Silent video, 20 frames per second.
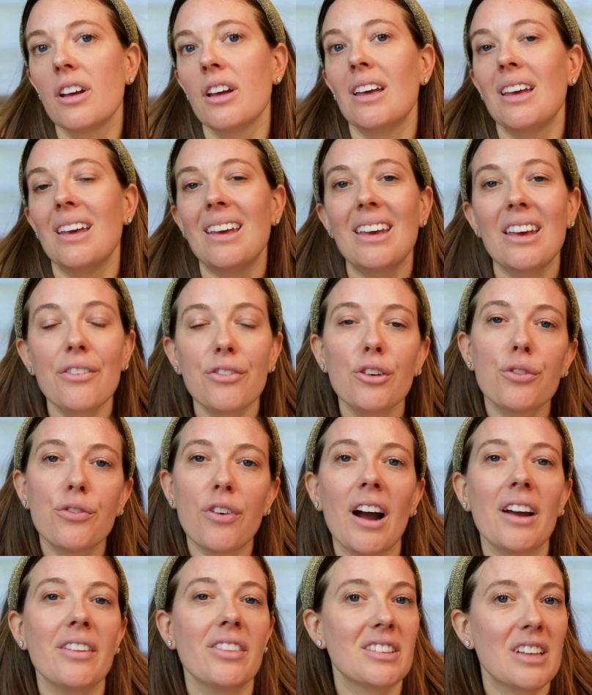If you find
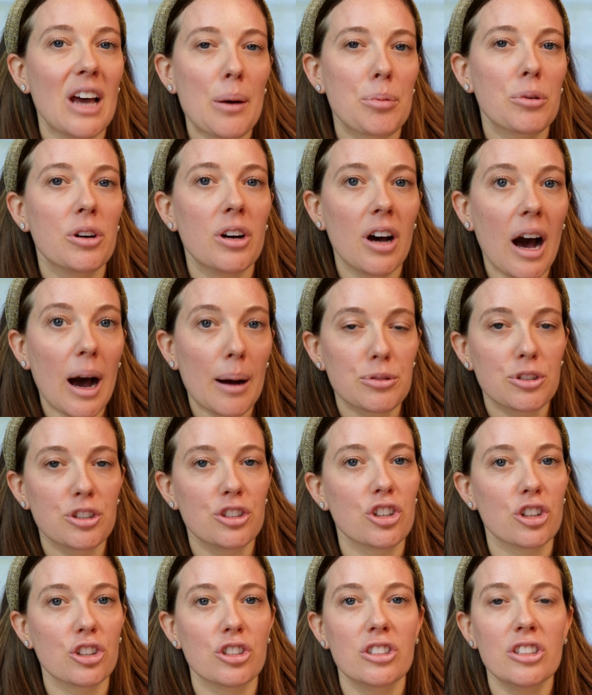the topical options are
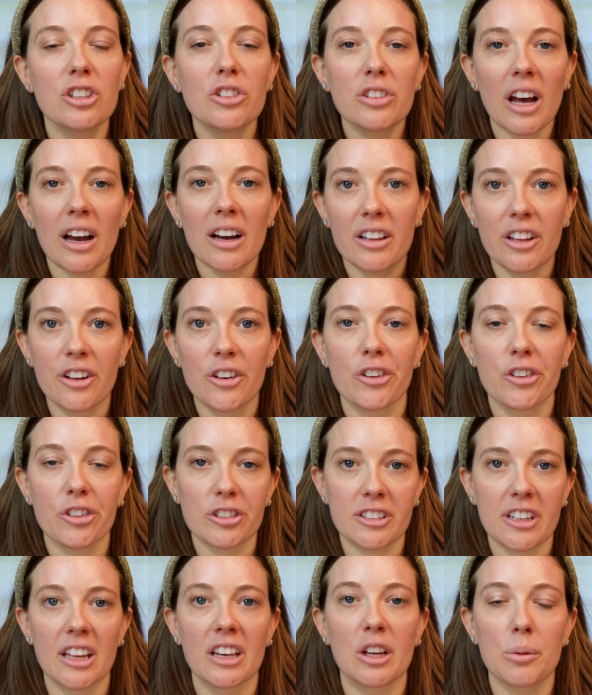still not clearing your
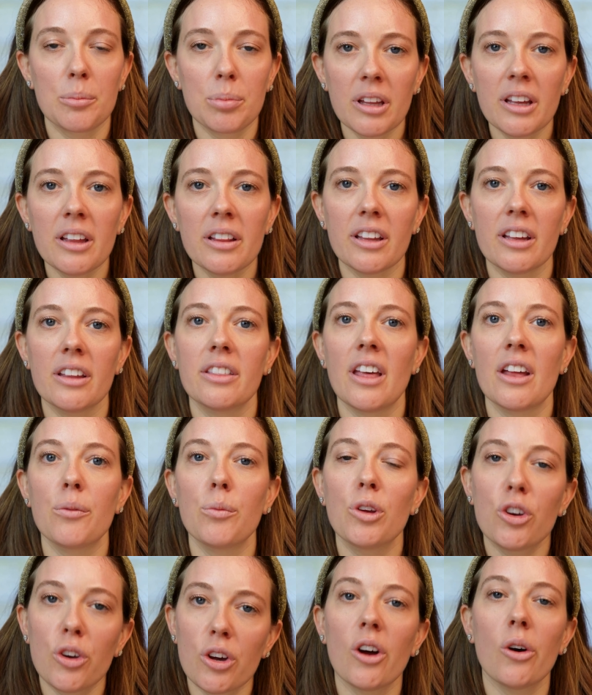skin completely, then you
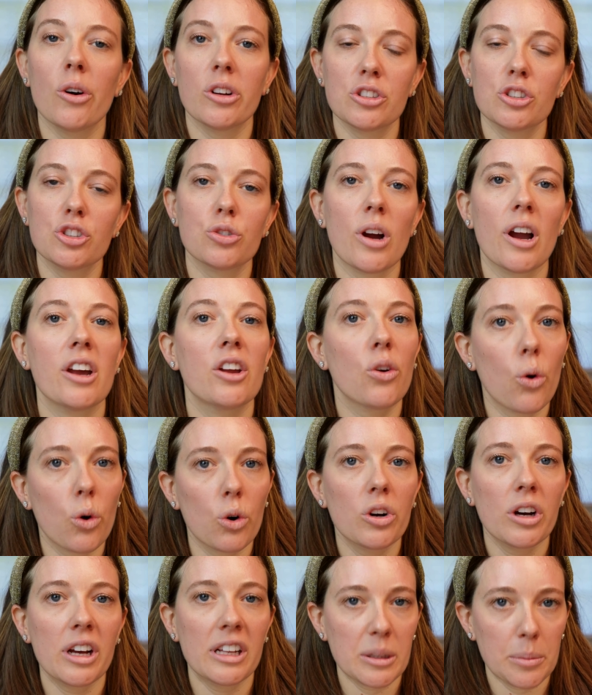can also try an oral
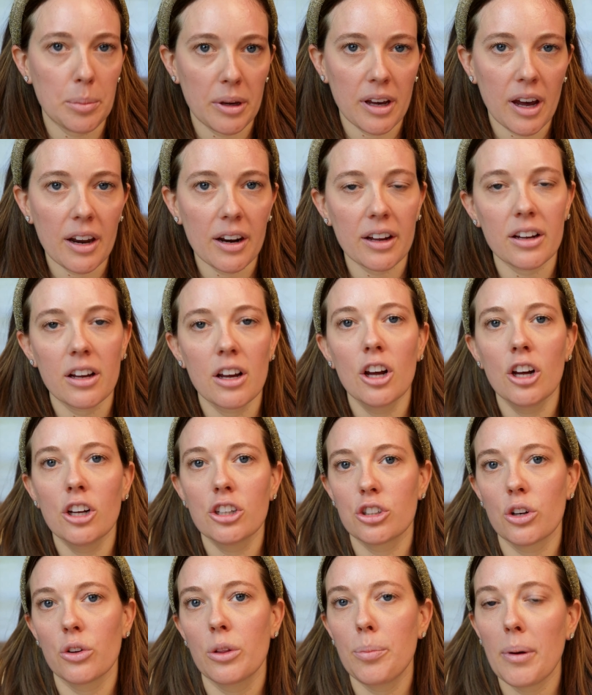antibiotic. So
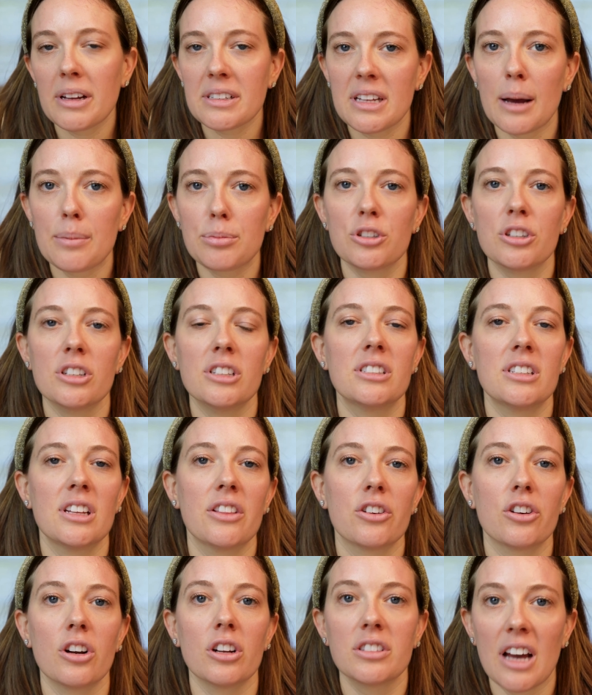the best option is either
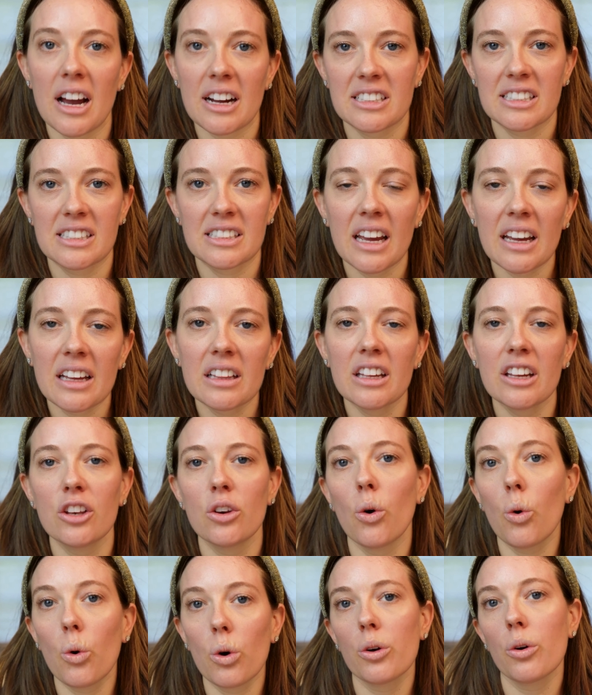a doxycycline
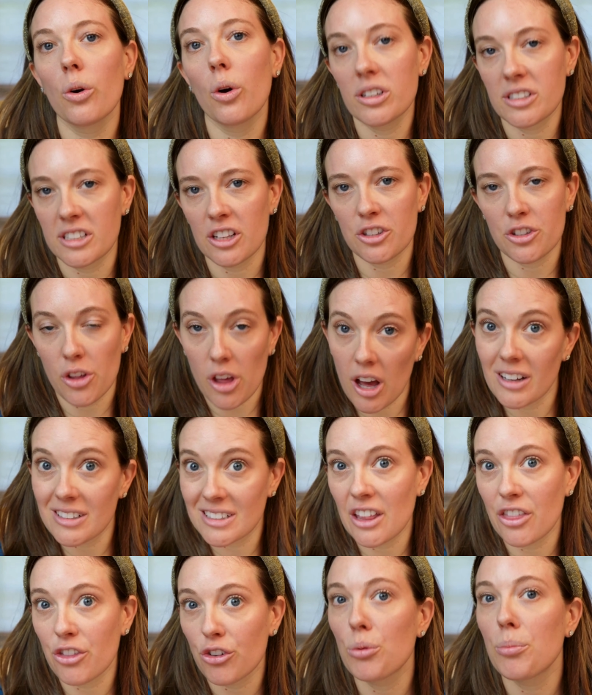or
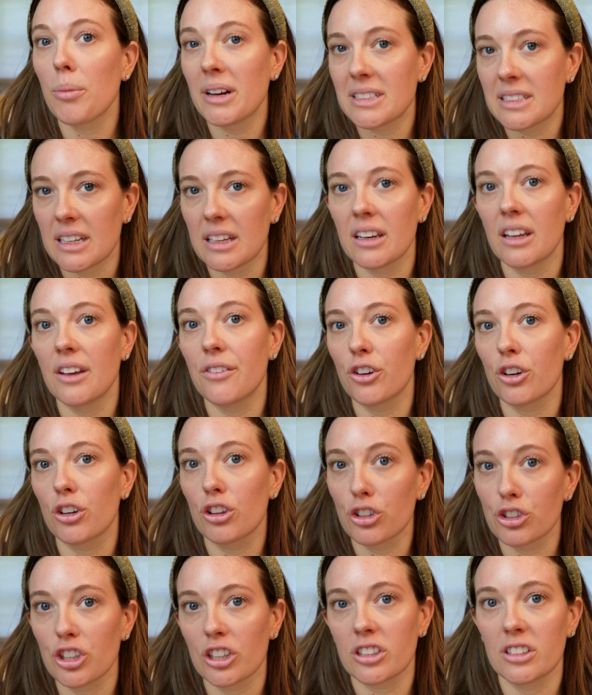azithromycin if you're
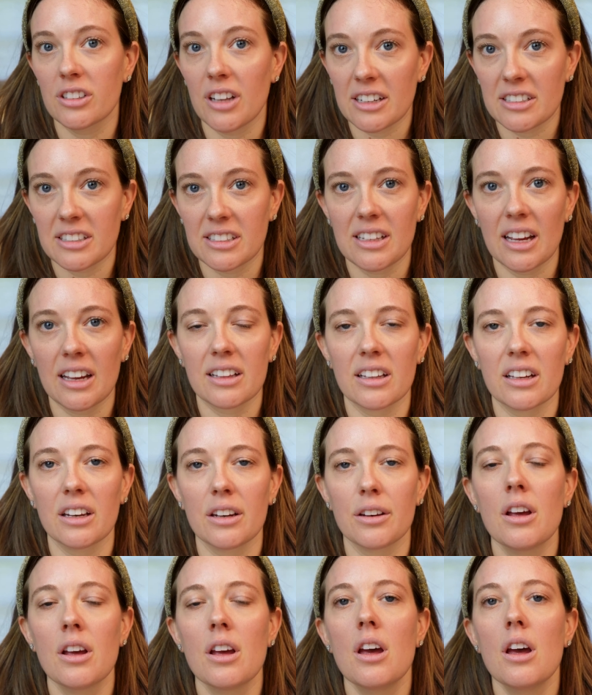allergic to doxycycline.
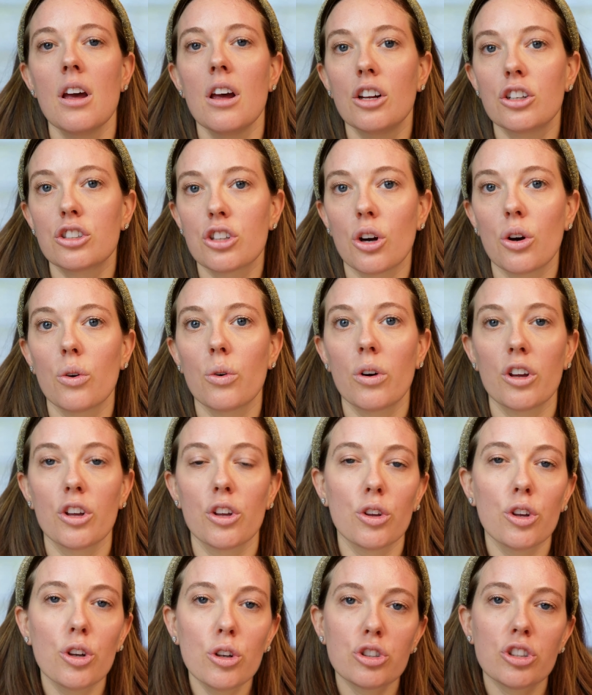So
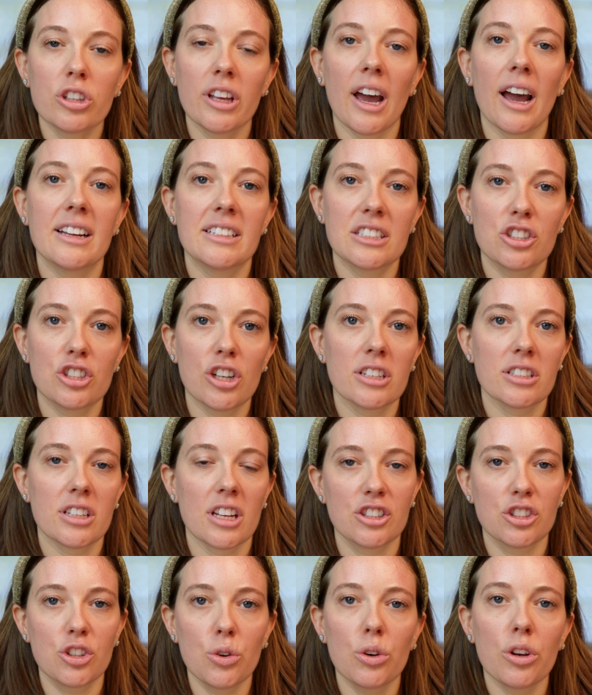usually I suggest a
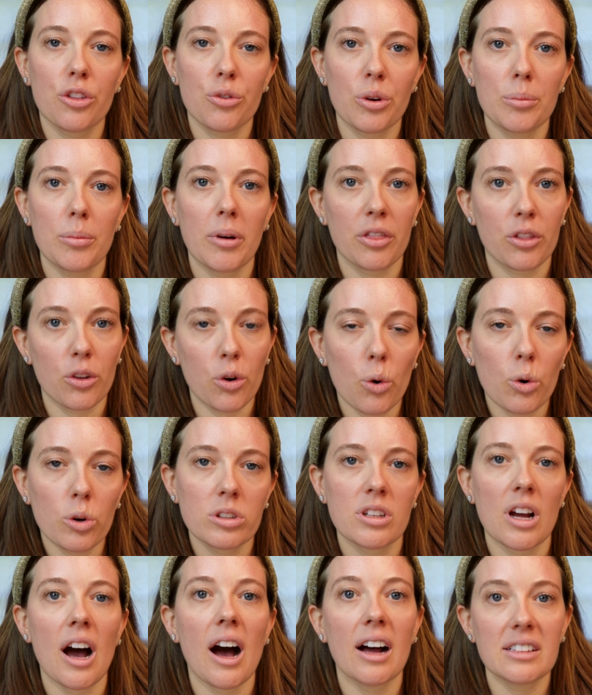2 to 3 month course
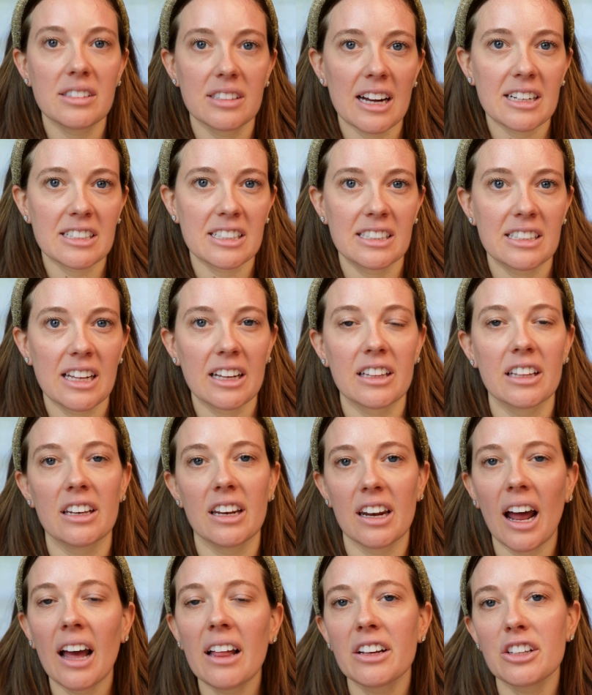on doxycycline, and I
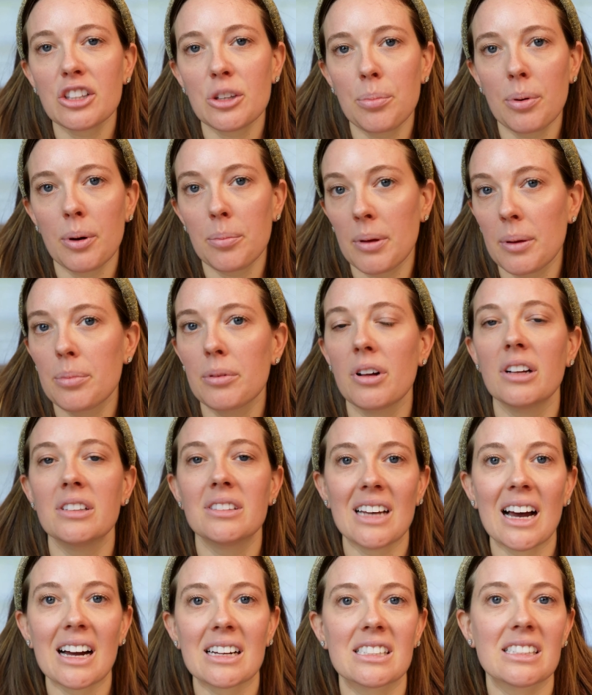like to put people on
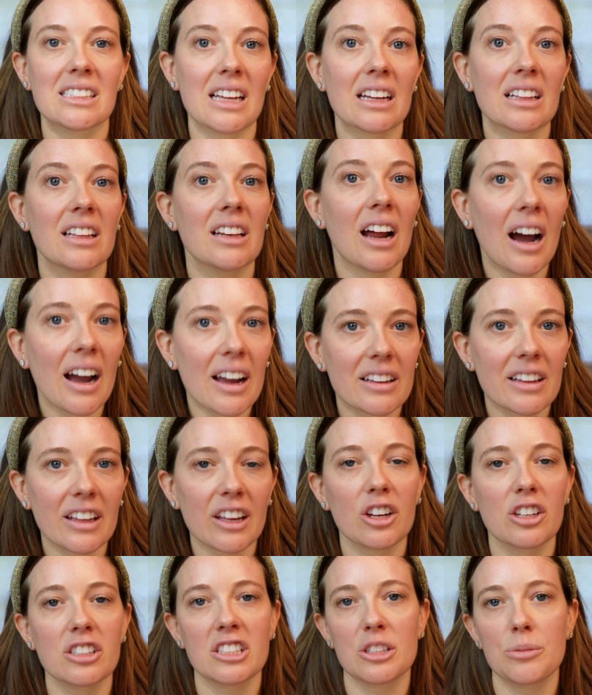doxycycline hyclate because
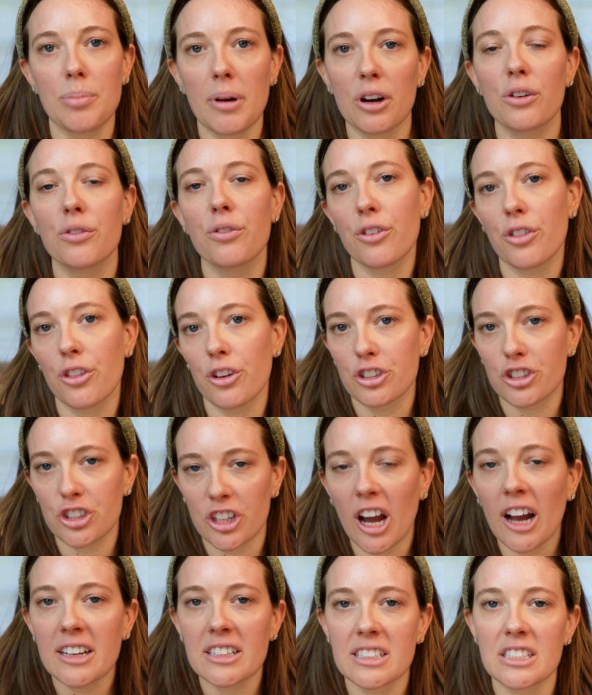it's better for their GI
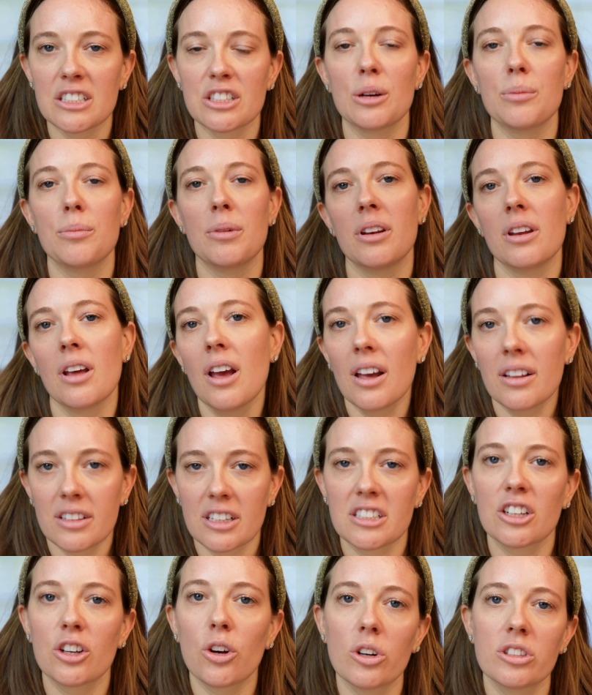system and doesn't
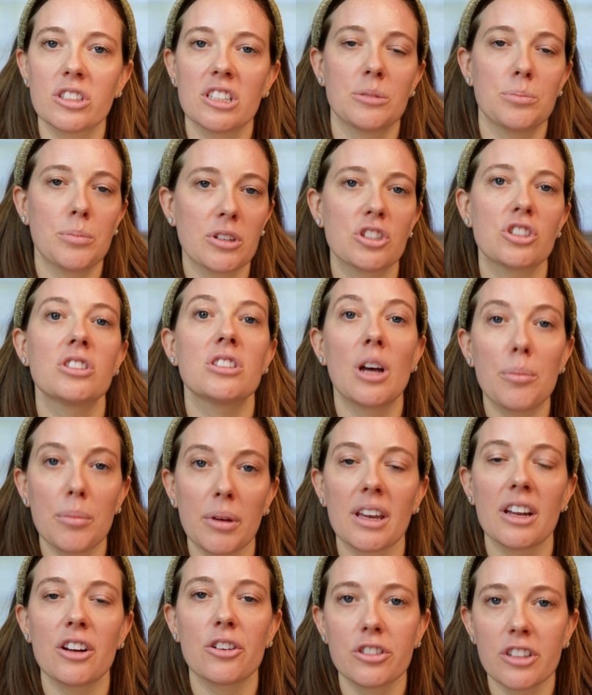cause as much stomach
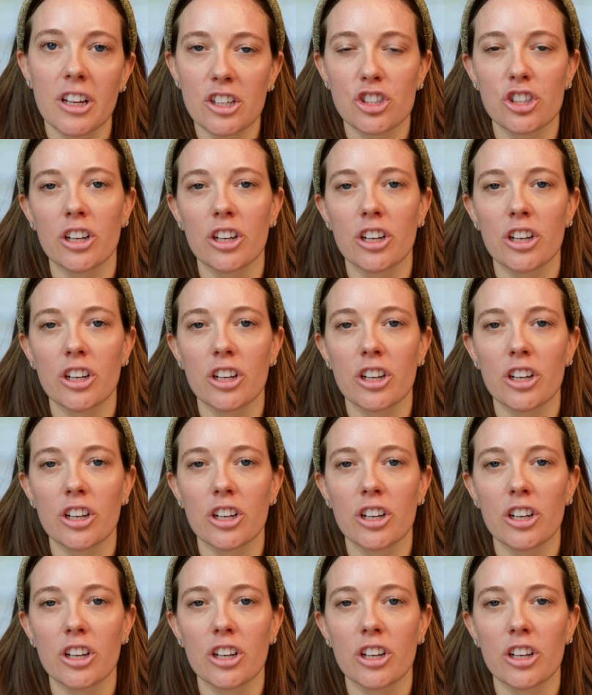irritation.